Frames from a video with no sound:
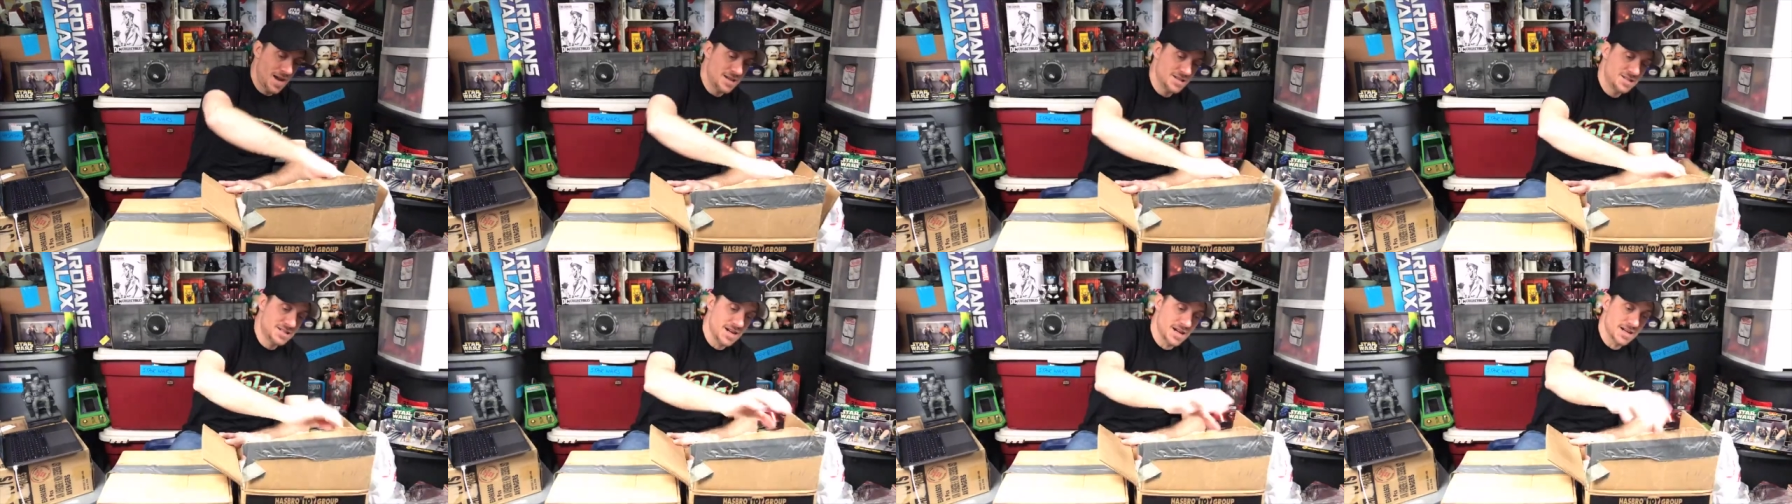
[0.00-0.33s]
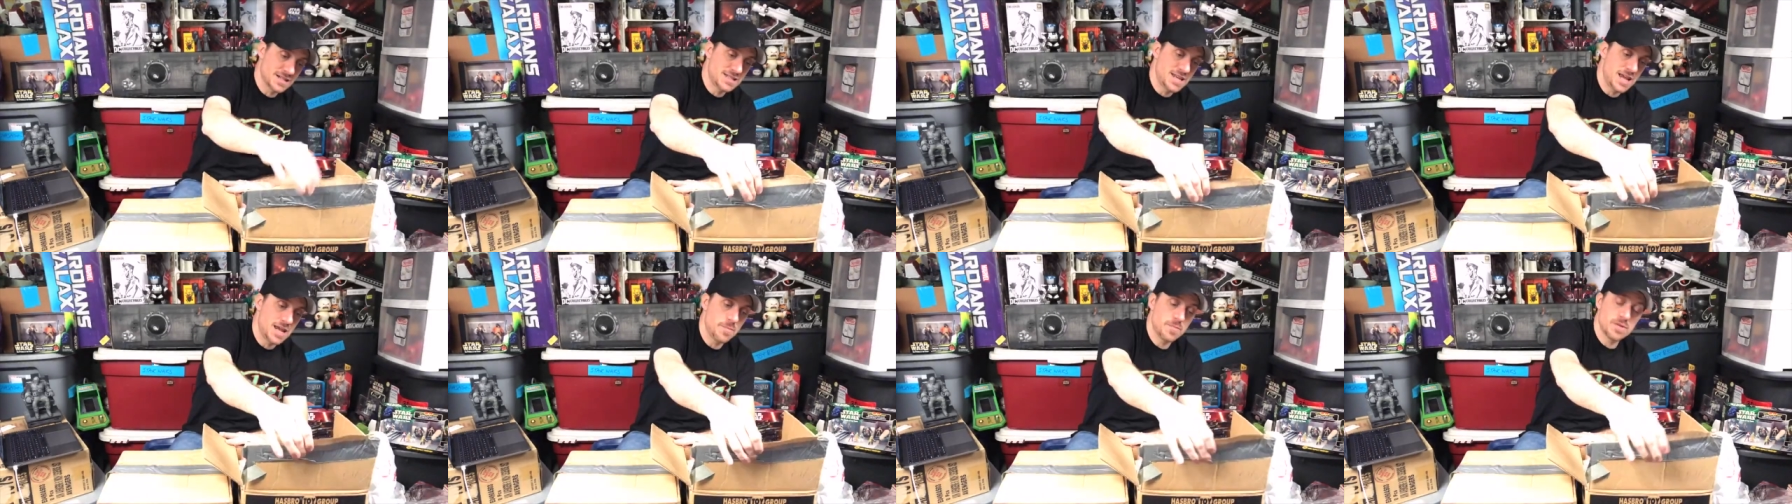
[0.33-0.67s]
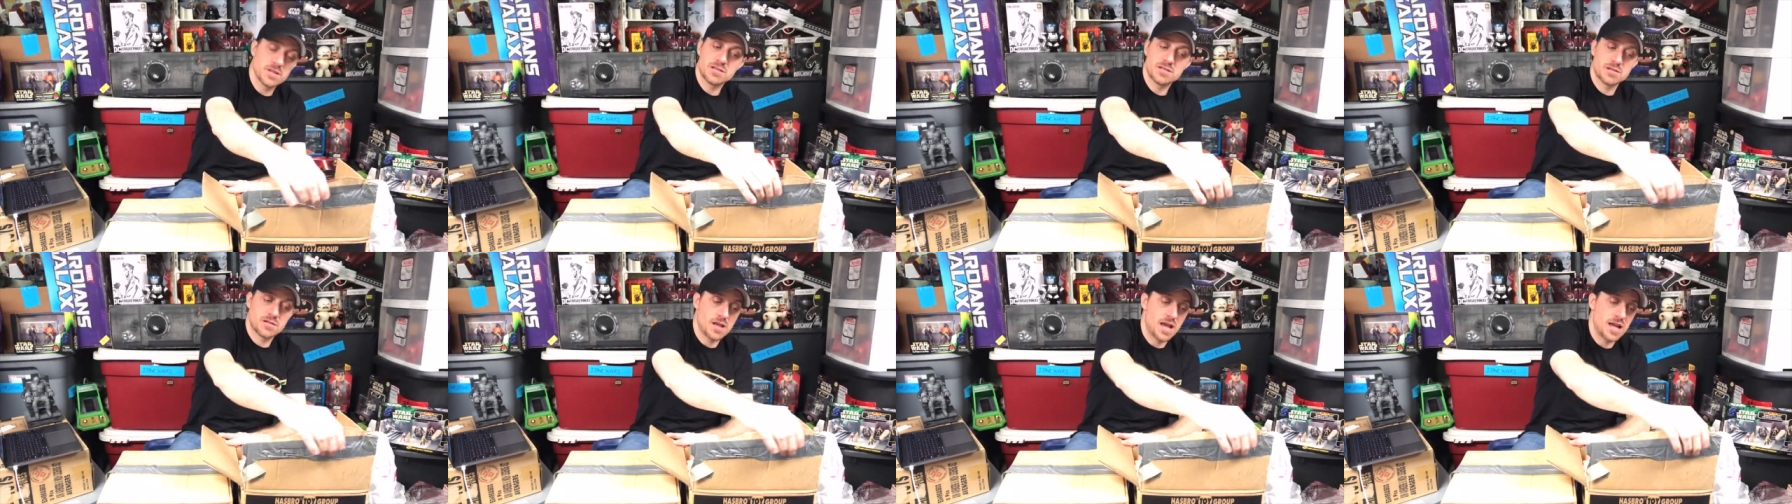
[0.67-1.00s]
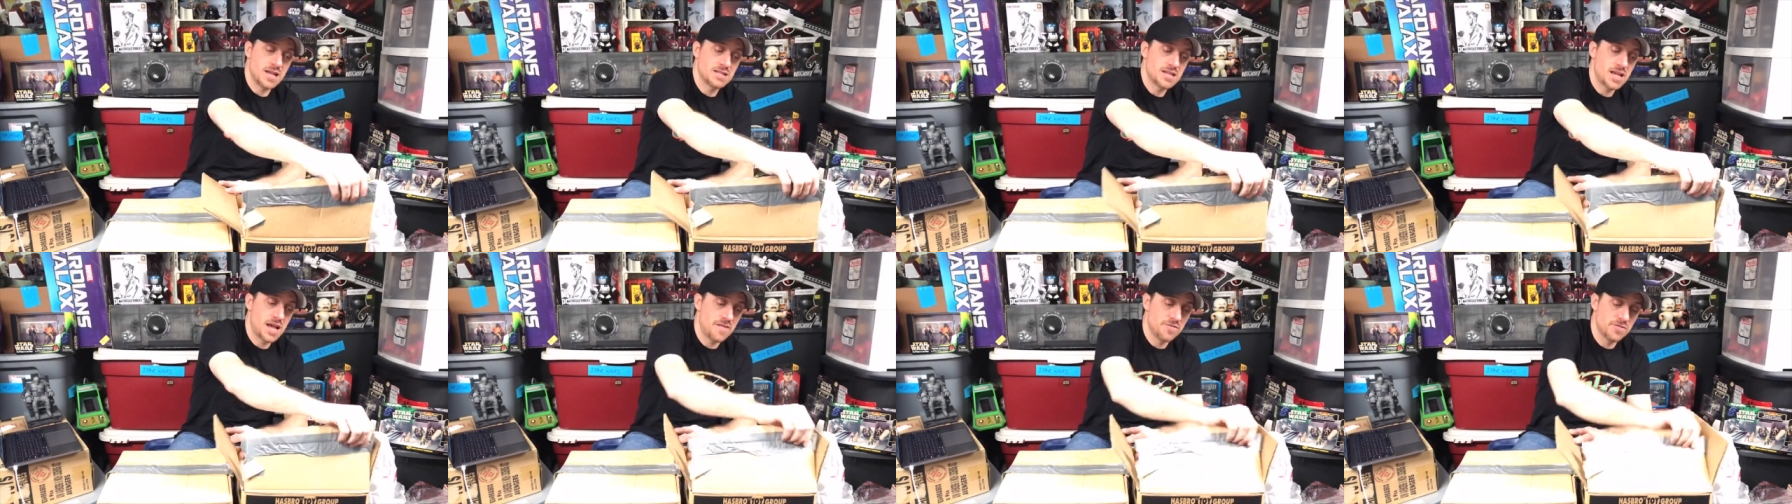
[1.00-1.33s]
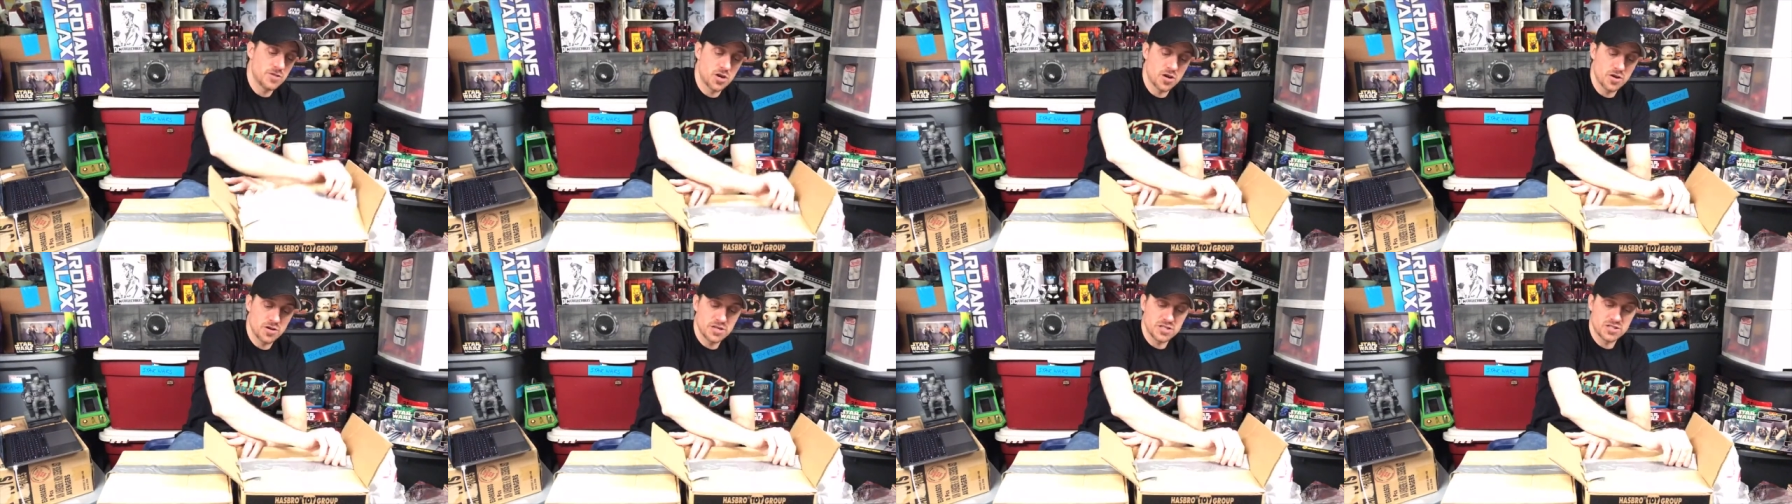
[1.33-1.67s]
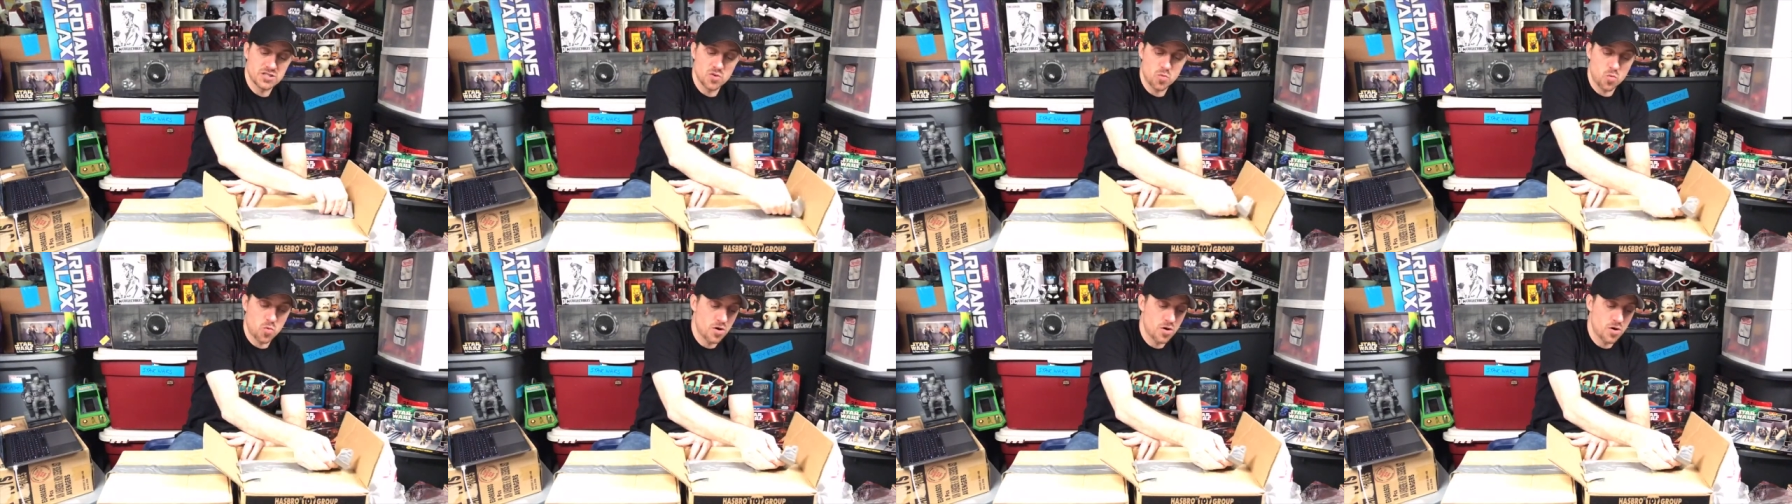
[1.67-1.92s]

duct tape is, as I've learned, is the